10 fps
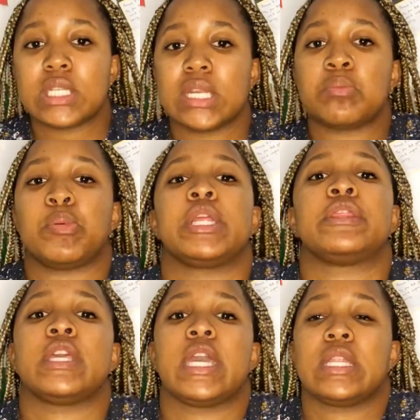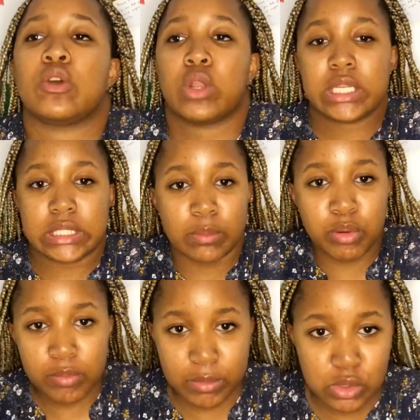and breathing and already it's a
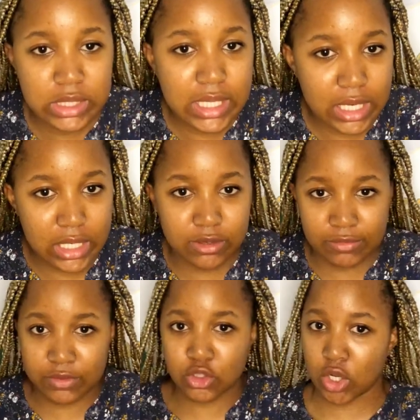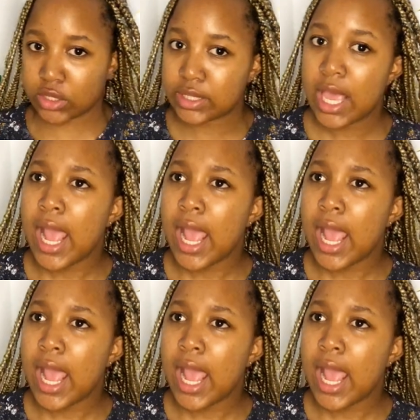problem to certain individuals